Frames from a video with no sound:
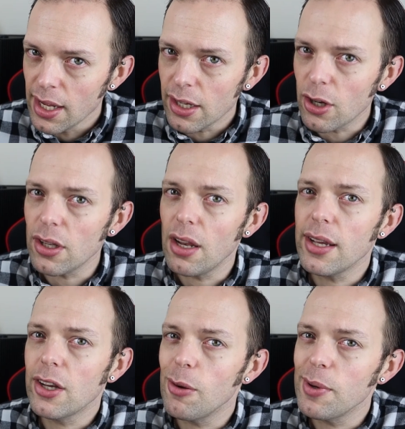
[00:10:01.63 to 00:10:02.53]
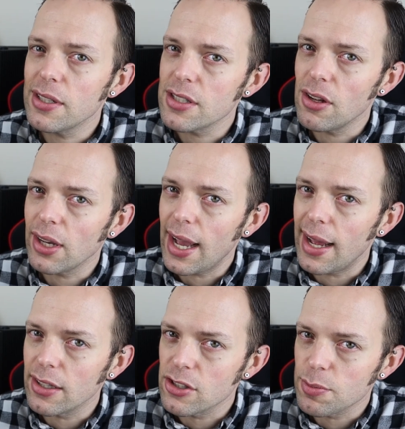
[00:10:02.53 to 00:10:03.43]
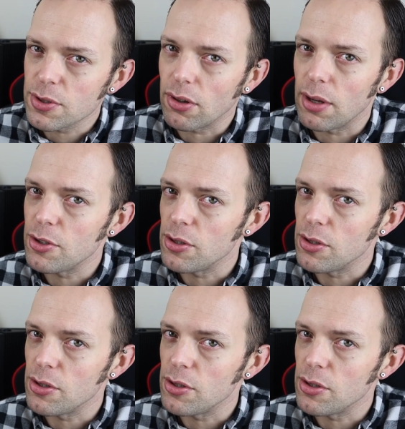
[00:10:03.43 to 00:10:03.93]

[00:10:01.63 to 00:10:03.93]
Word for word: You got the like, comment, dislike, and subscribe.